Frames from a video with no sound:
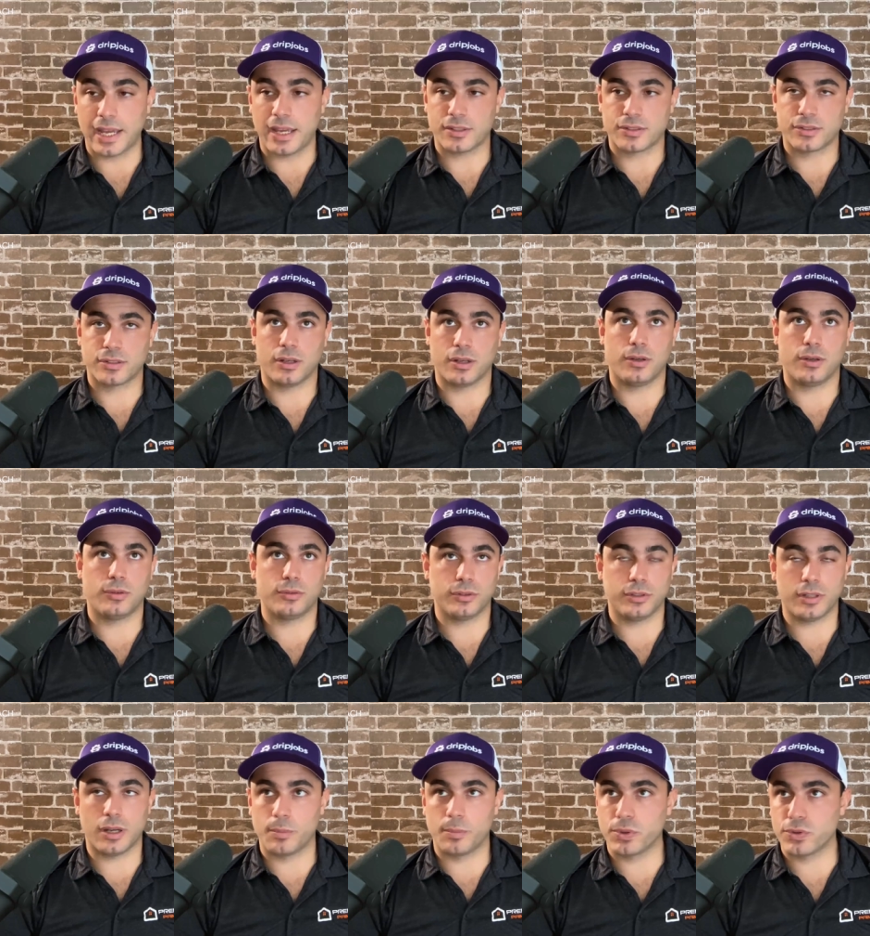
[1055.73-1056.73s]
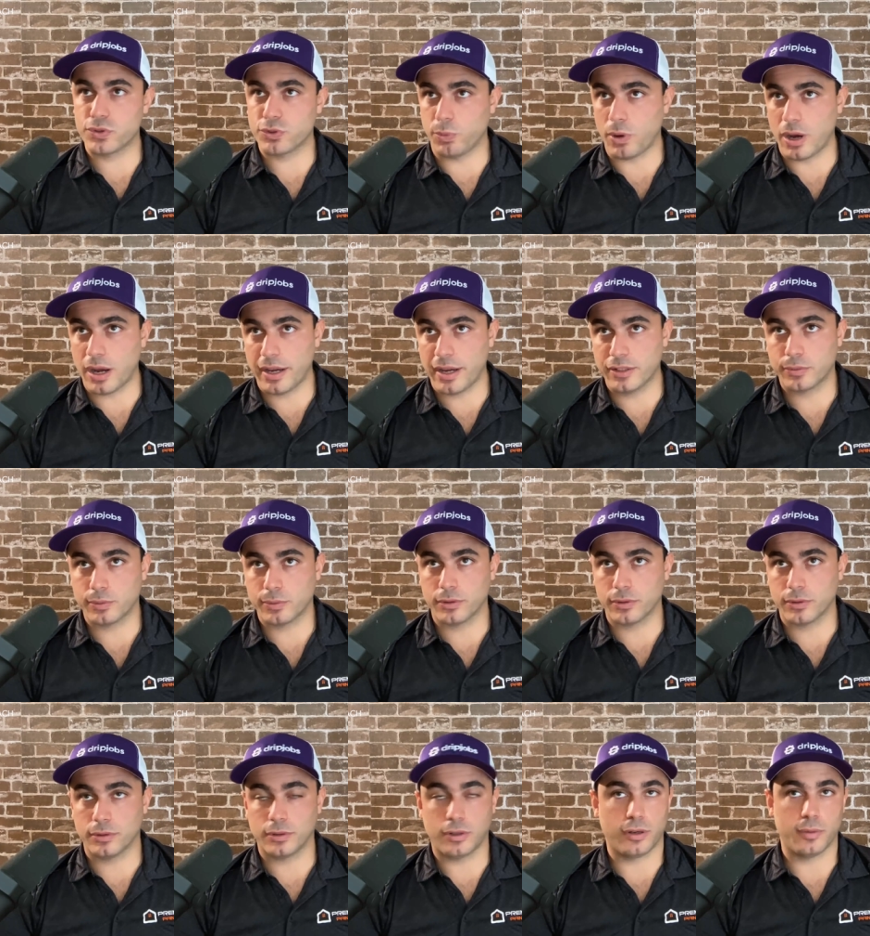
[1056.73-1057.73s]
So numbers wise,
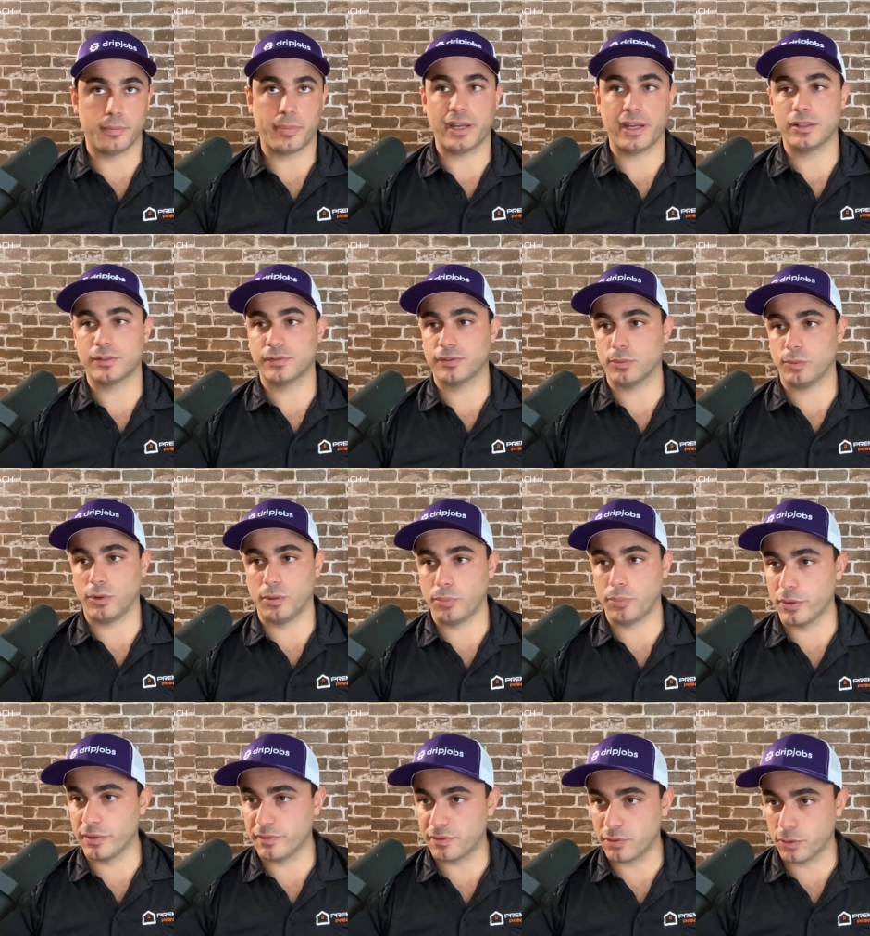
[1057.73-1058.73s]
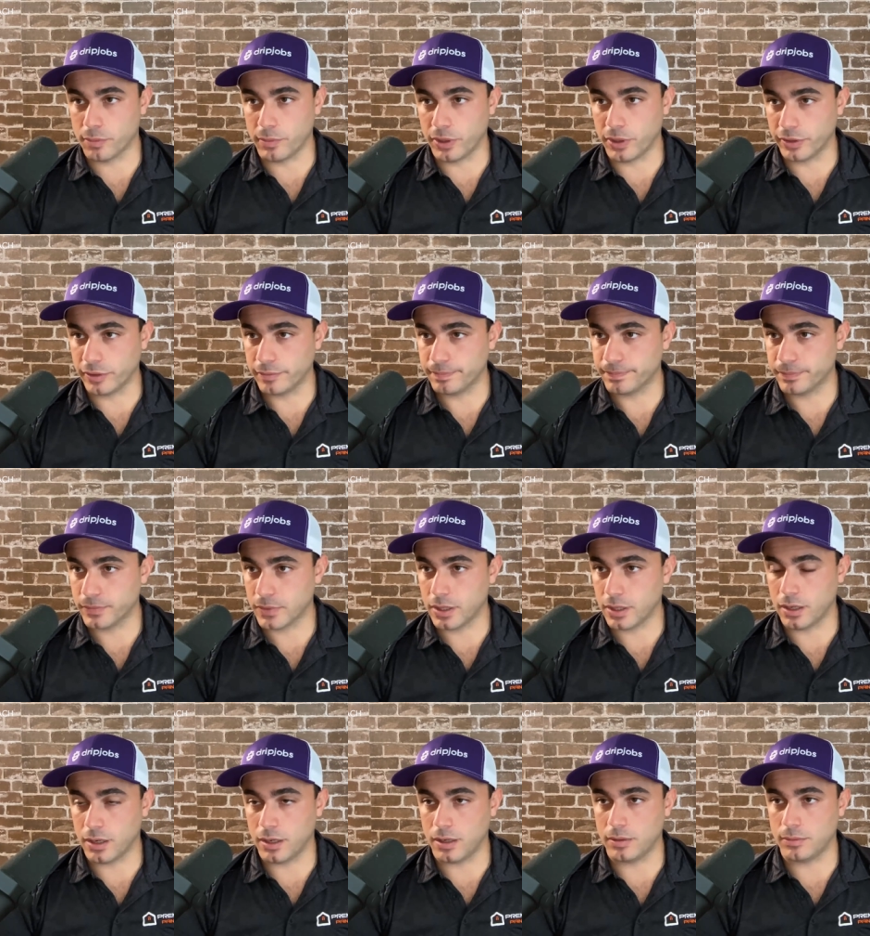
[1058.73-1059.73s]
we're on pace for 1.4 million.
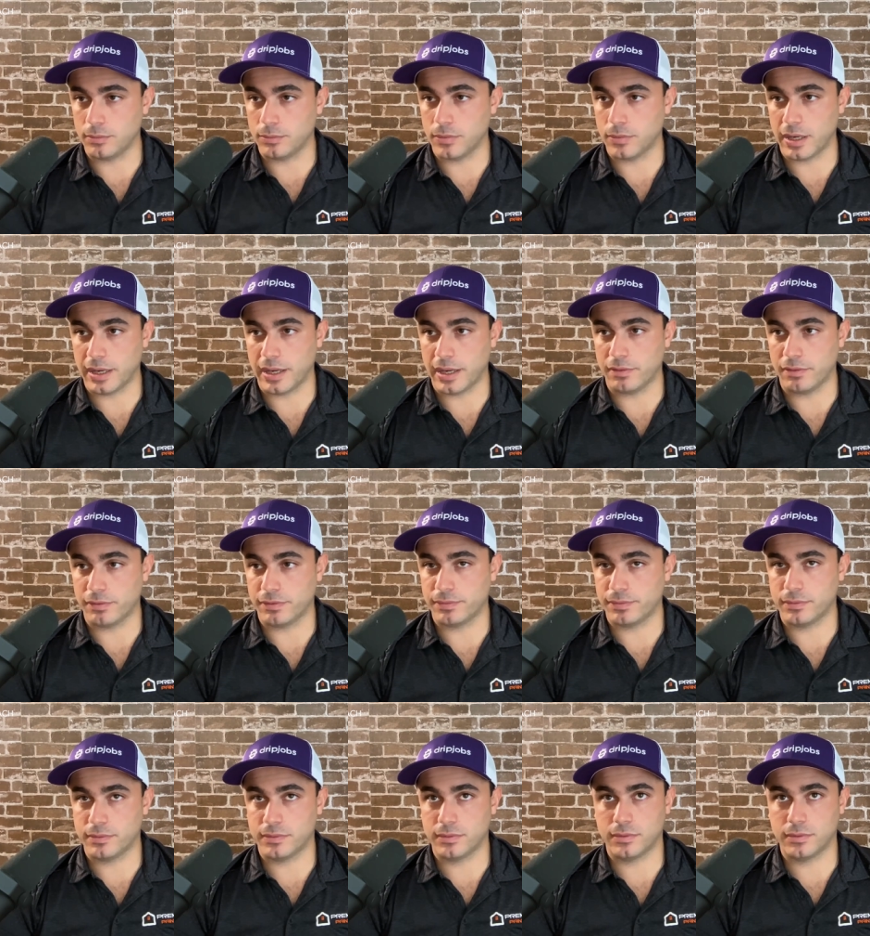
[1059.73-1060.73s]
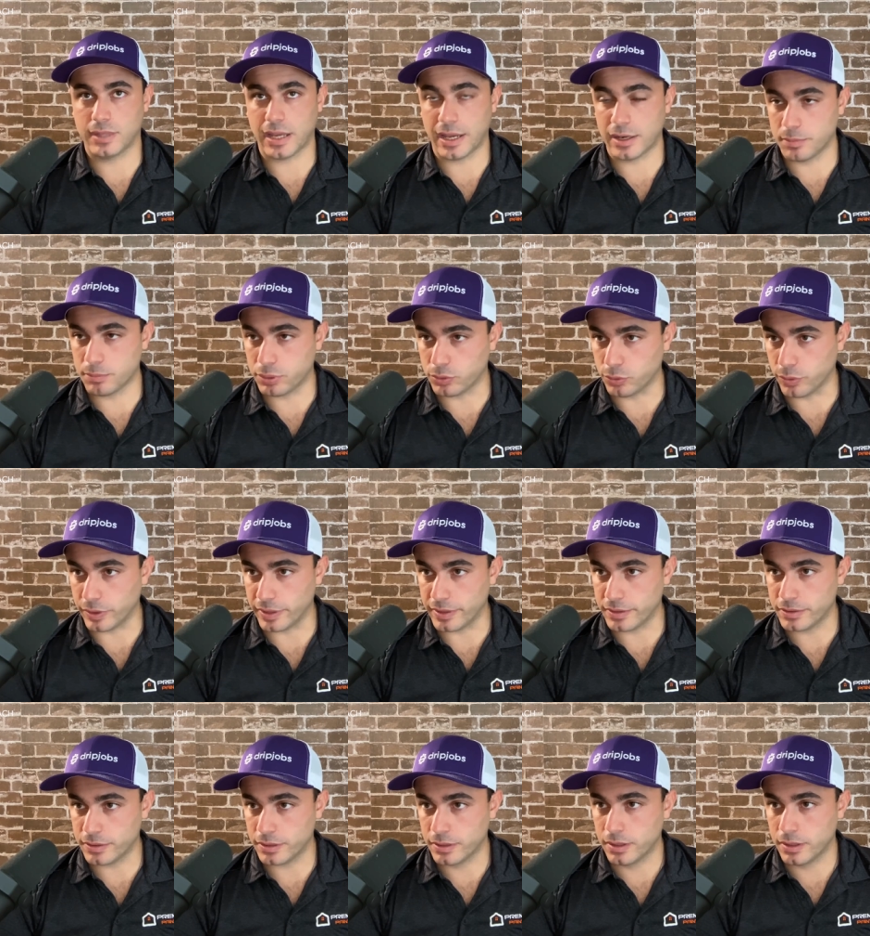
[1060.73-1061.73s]
Um, I have 10
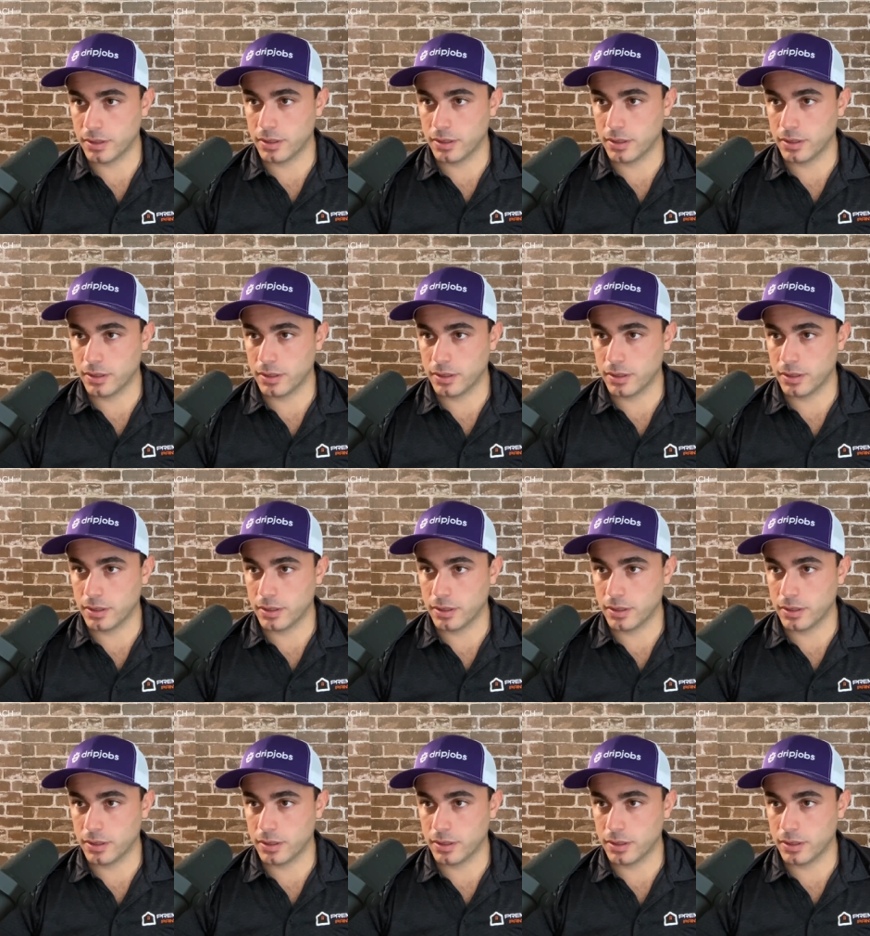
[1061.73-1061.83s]
employees.